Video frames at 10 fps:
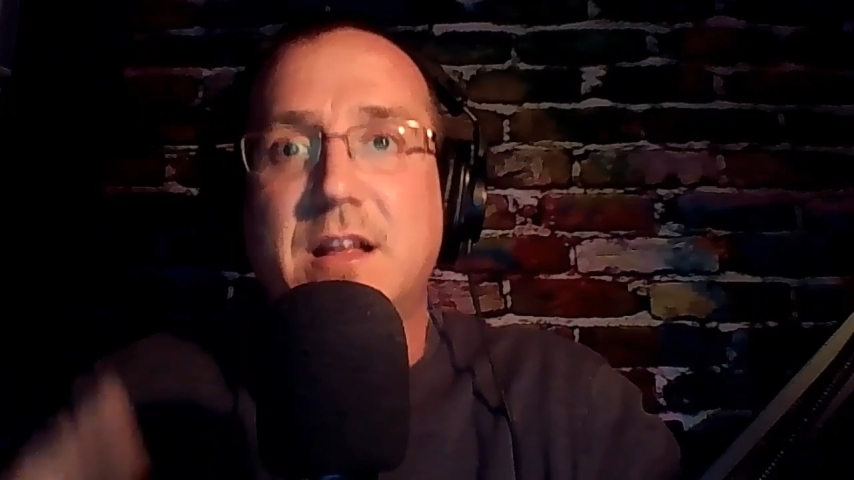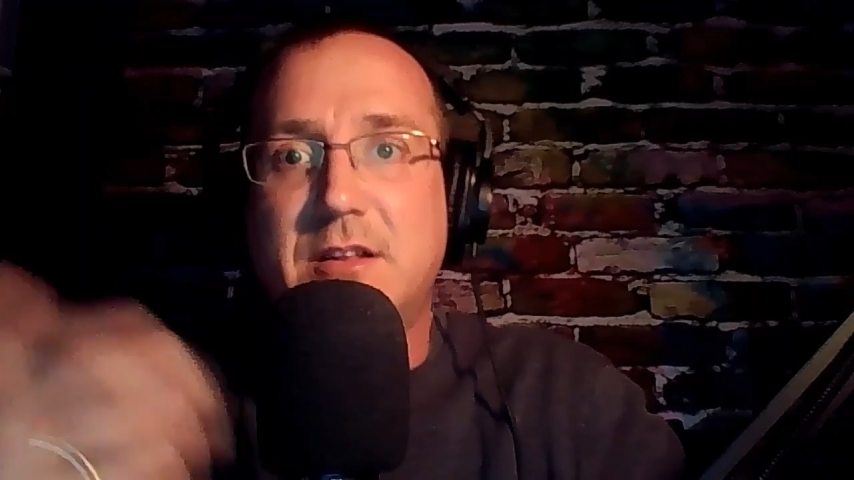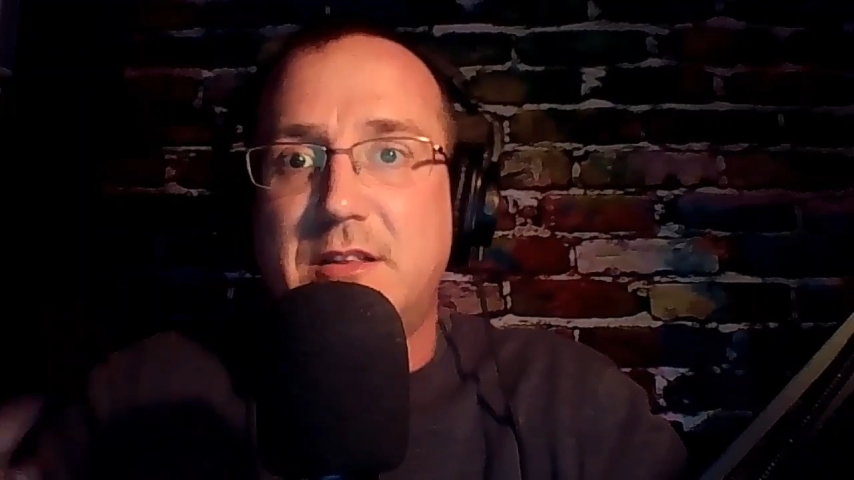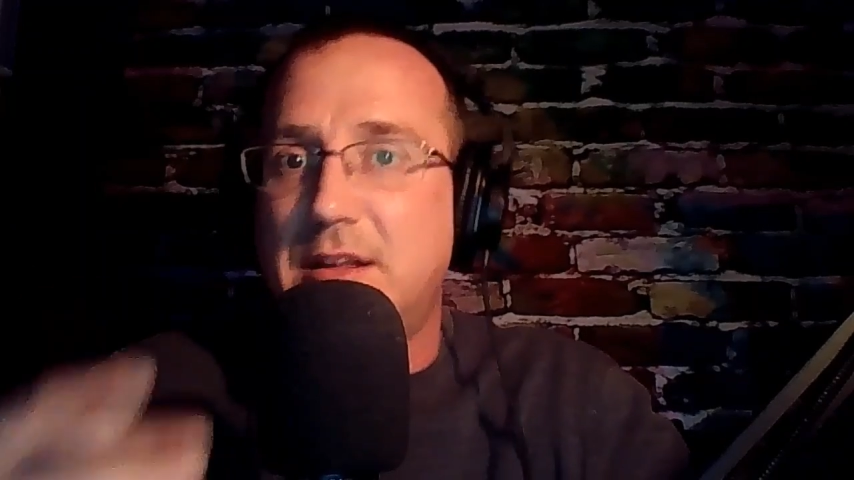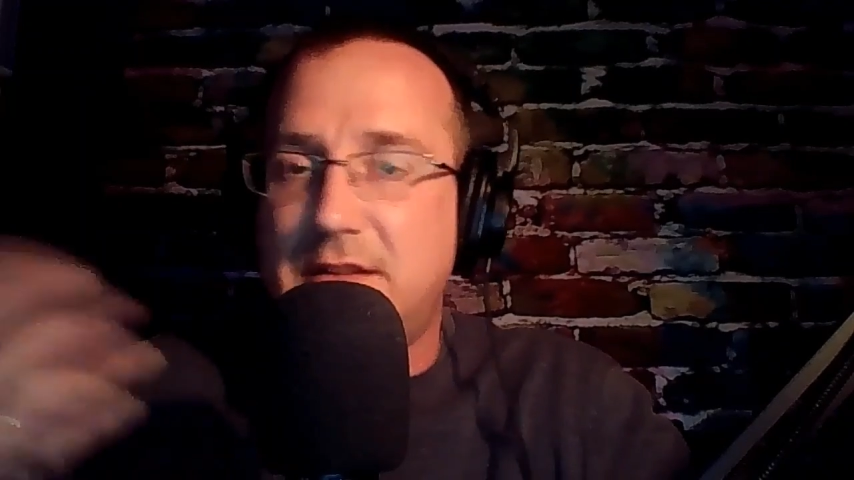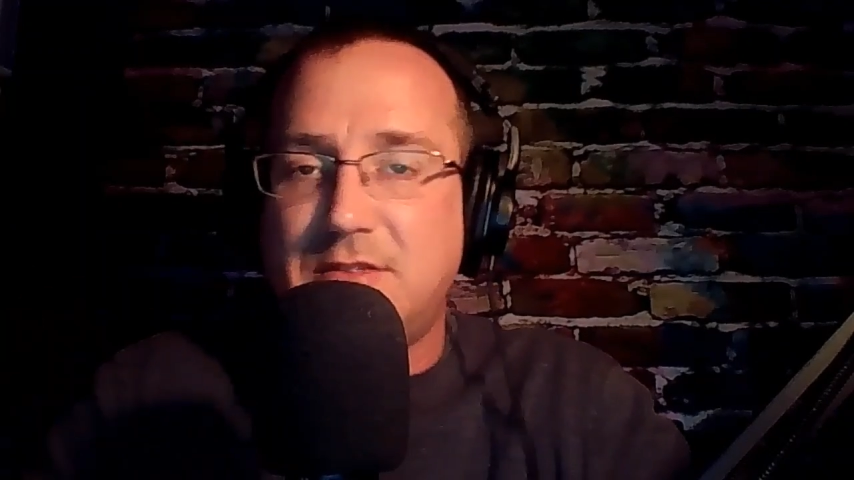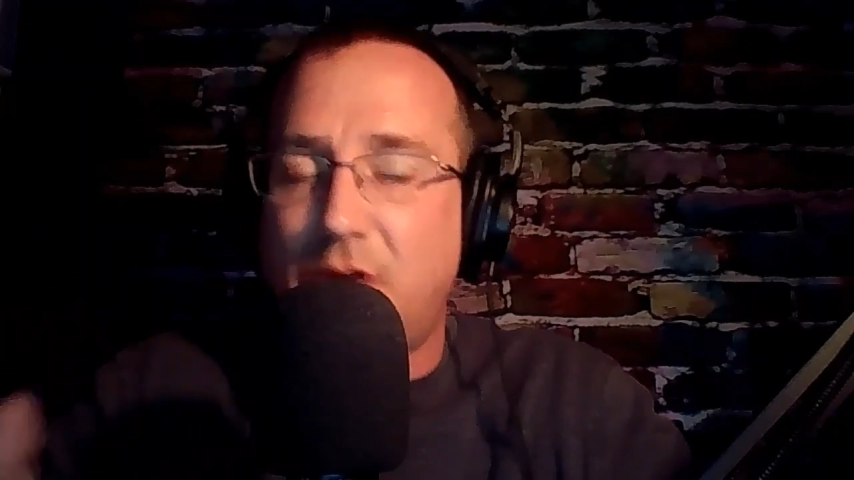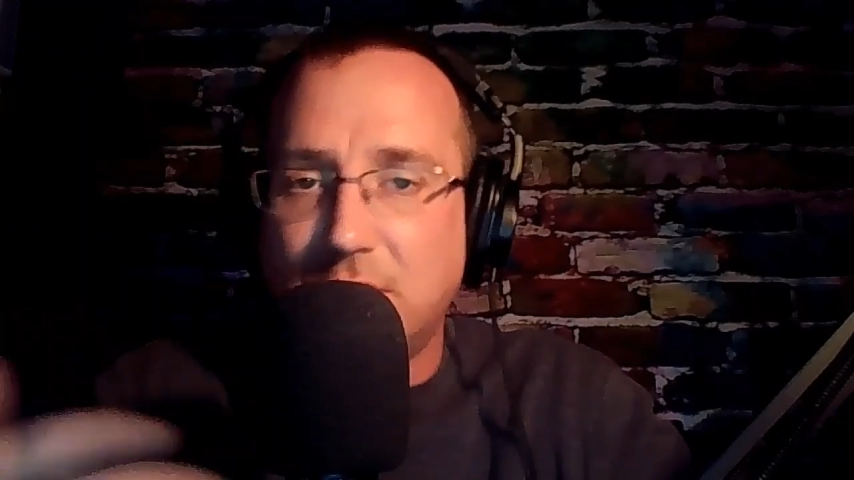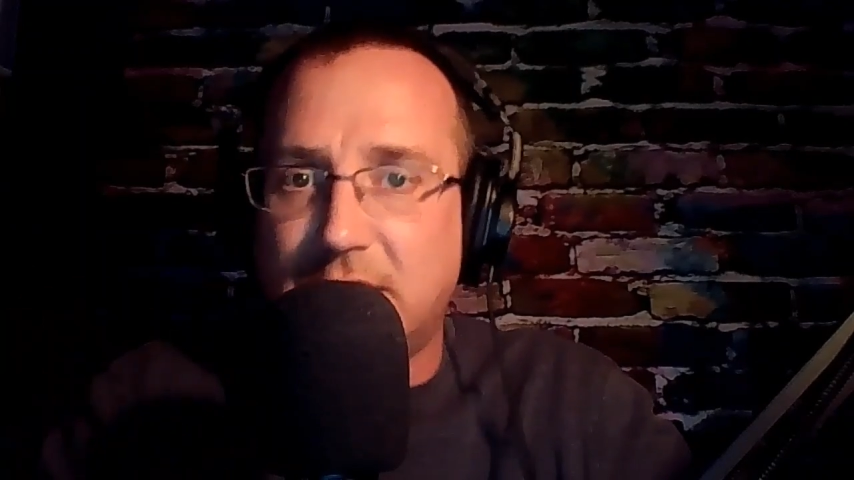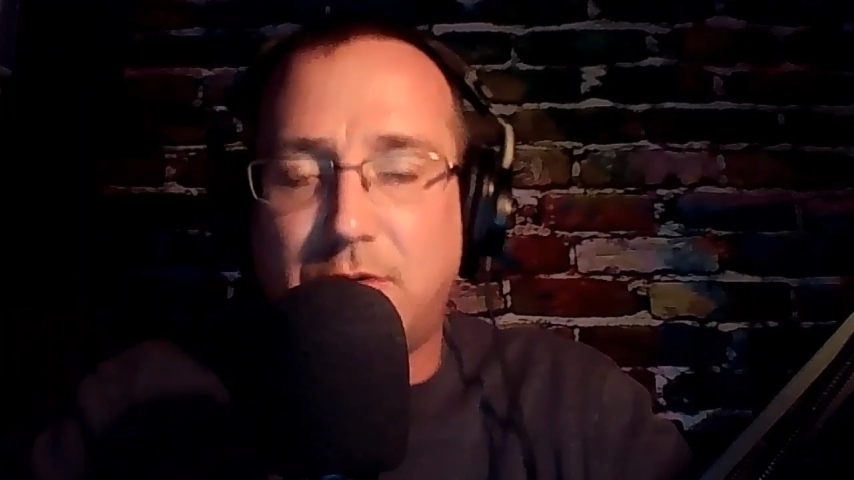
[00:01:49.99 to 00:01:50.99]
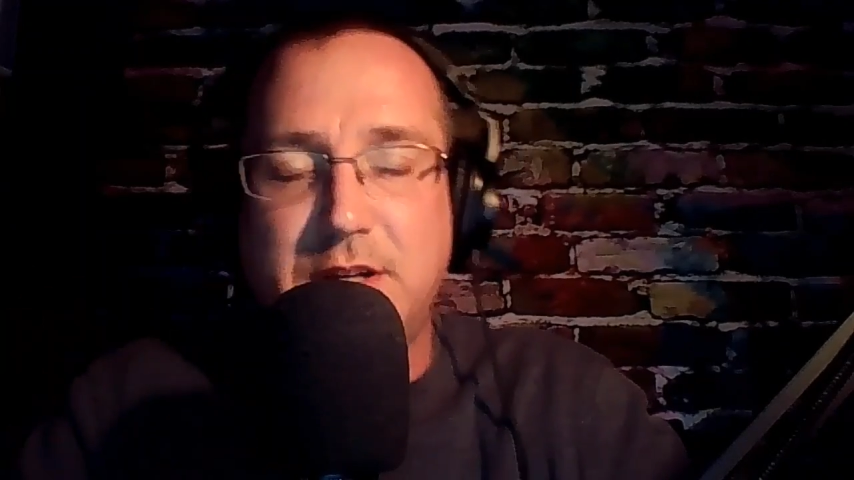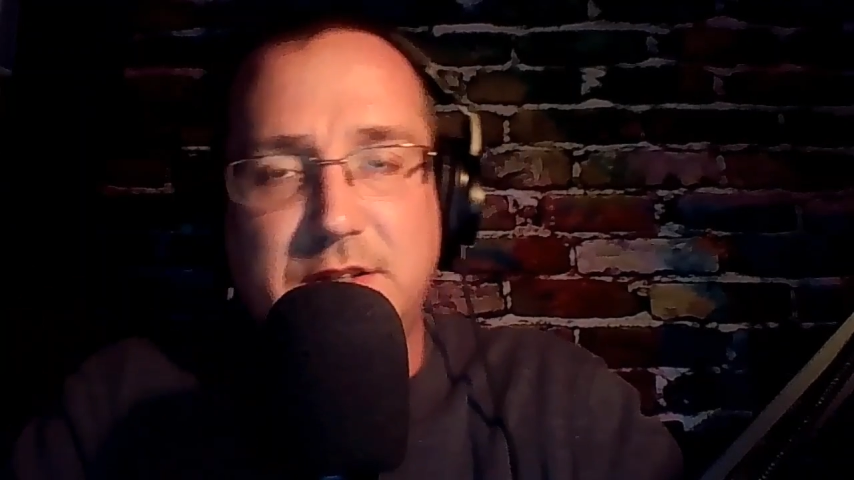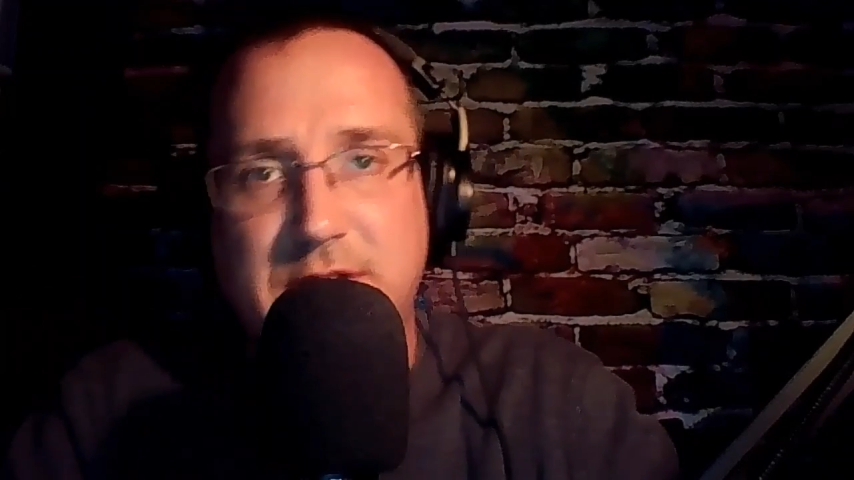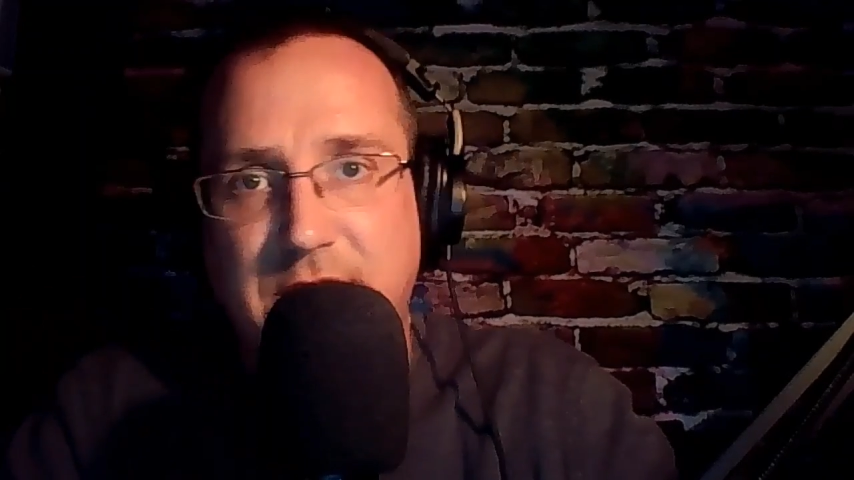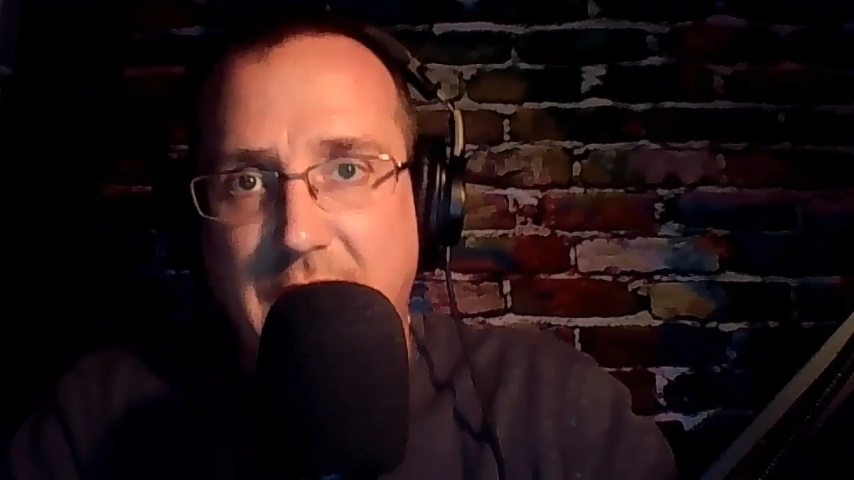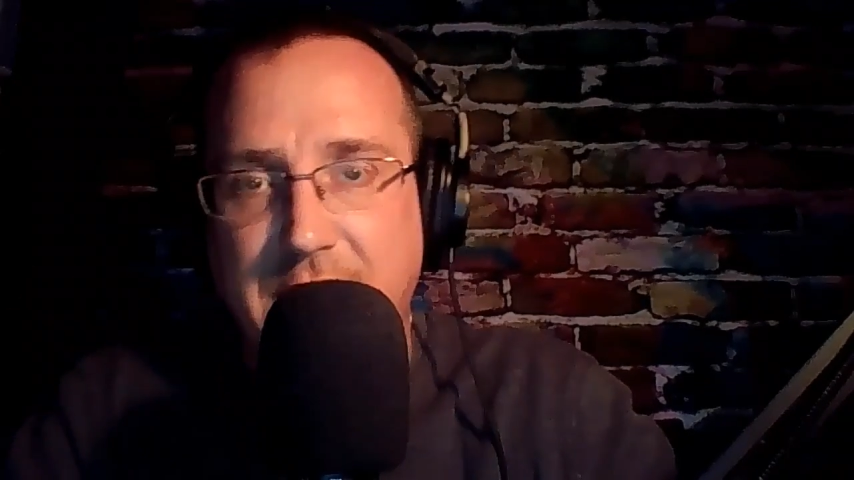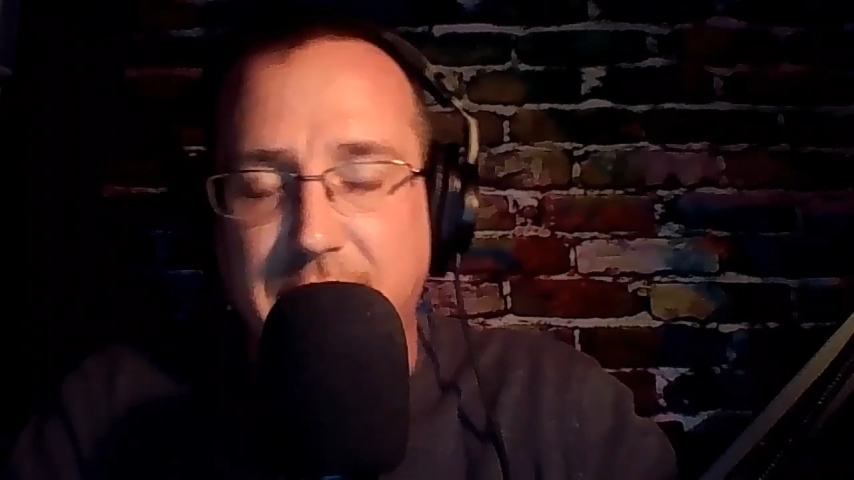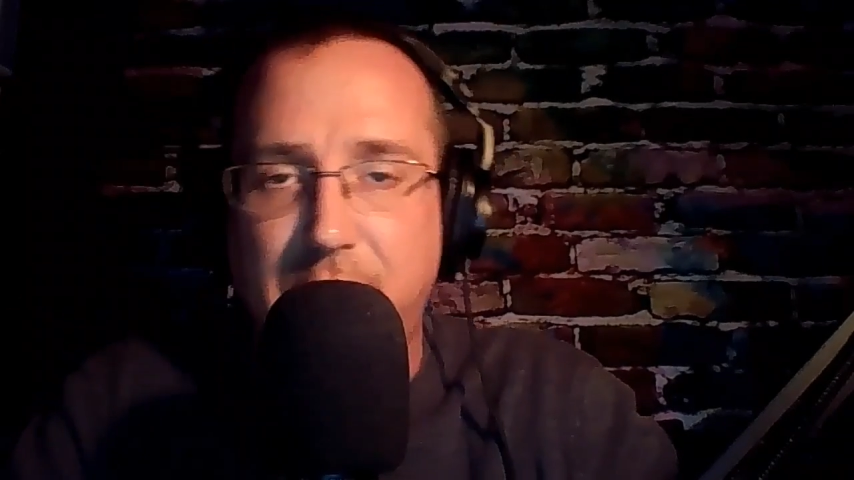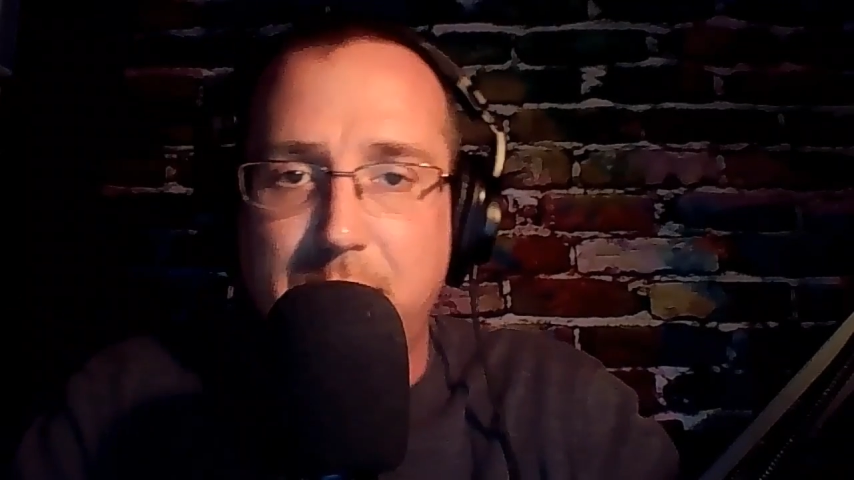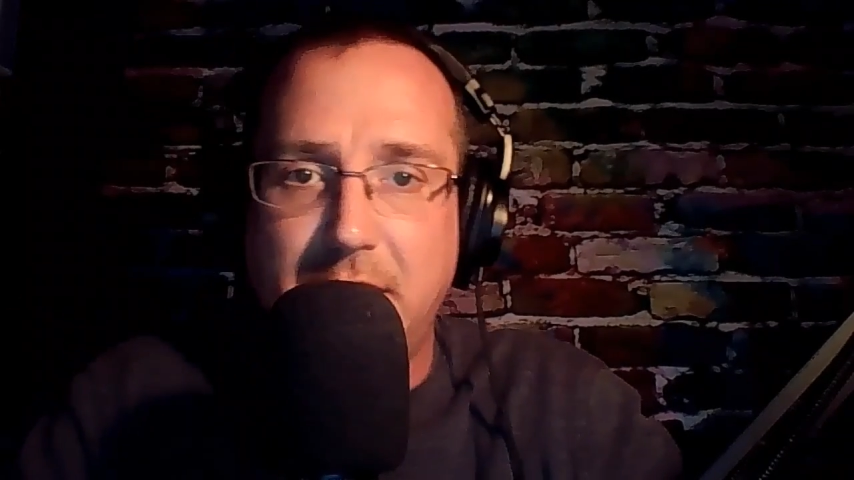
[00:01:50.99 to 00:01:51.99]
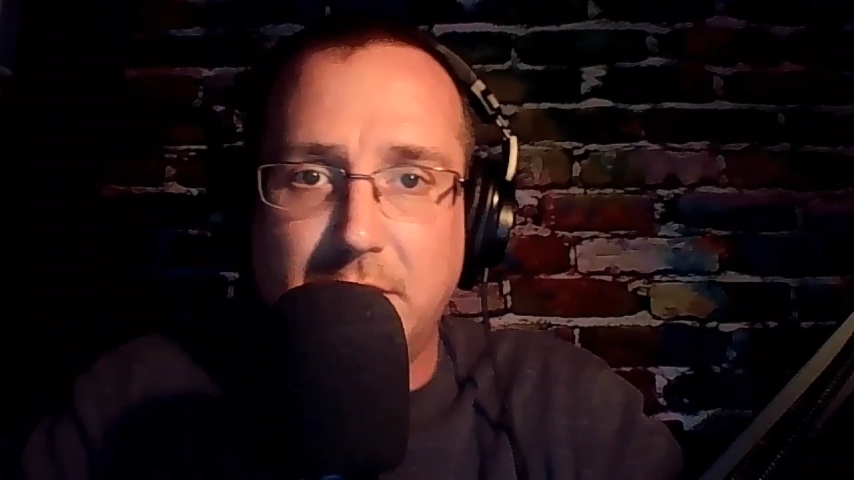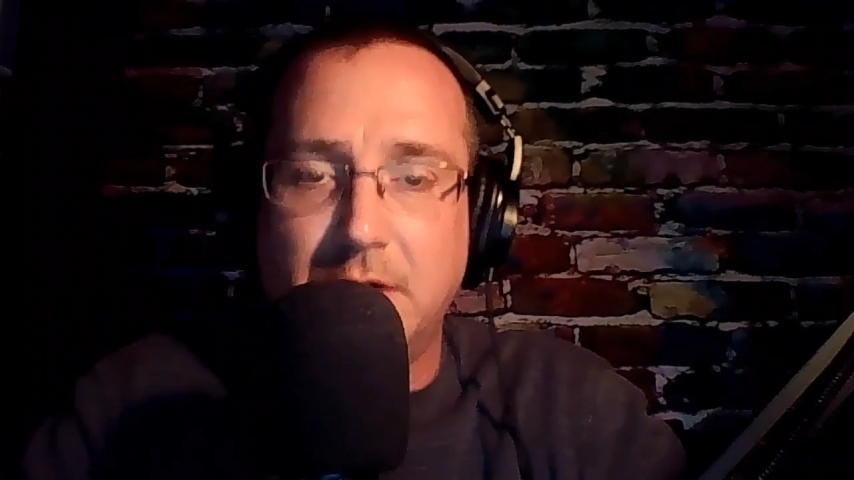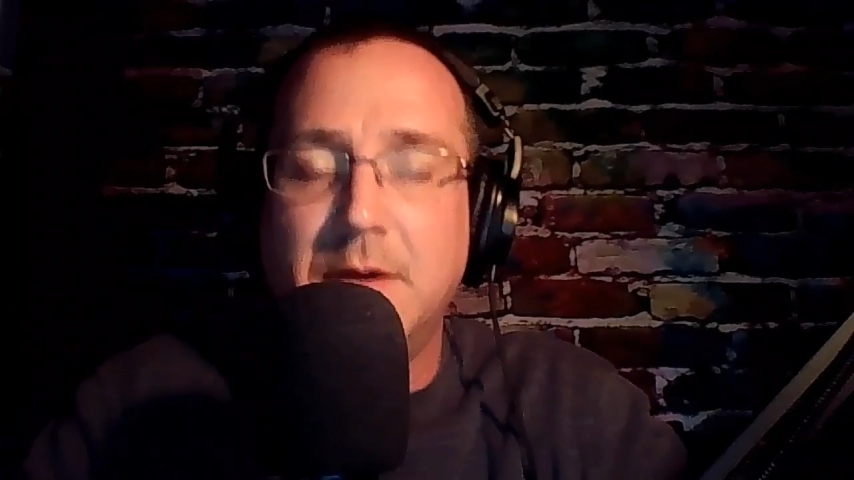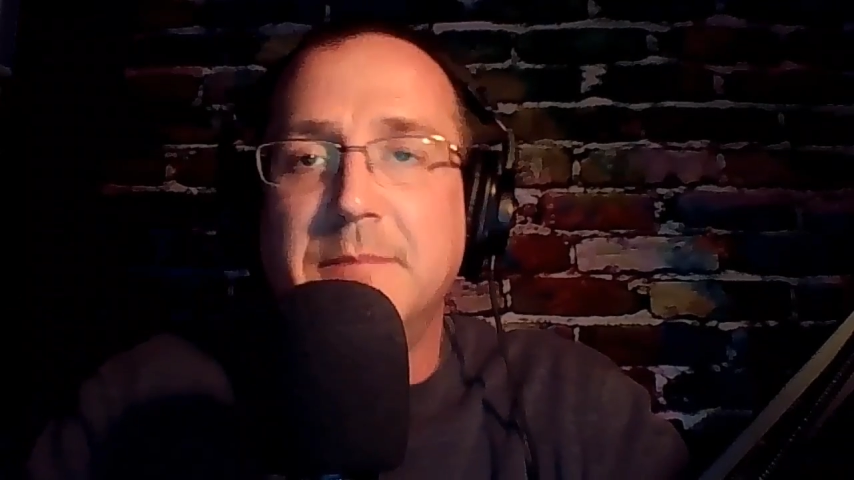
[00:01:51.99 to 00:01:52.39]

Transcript: this all decreases the chance of human error.